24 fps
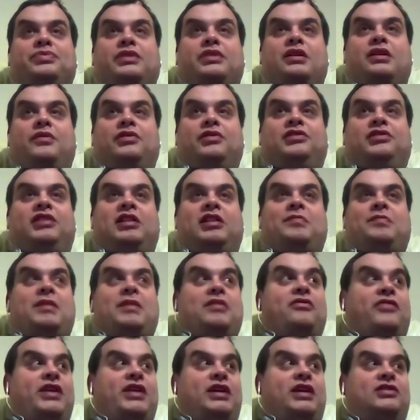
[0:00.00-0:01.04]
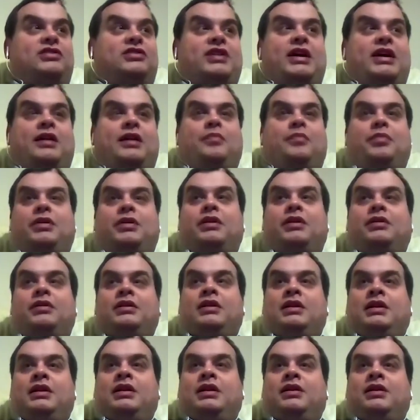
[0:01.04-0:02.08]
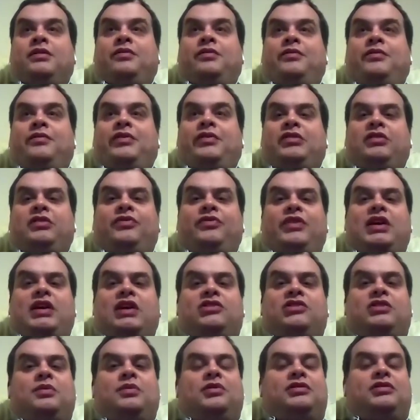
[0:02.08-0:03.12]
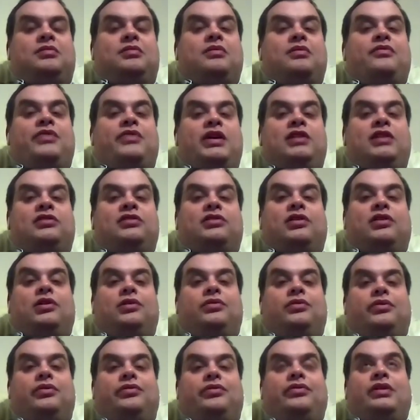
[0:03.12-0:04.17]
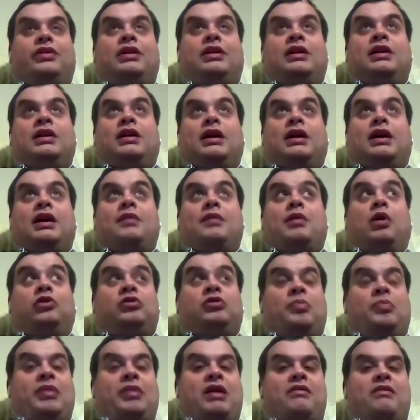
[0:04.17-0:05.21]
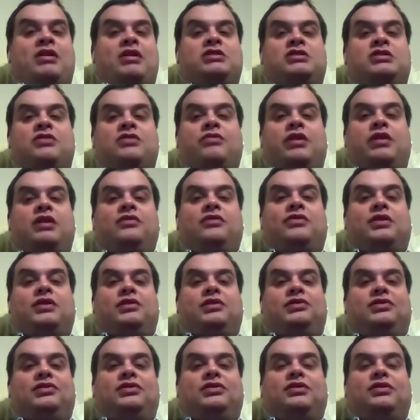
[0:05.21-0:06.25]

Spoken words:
Obviously, it's been fixed now, but this is the issue with some of these older, bigger engine Rovers.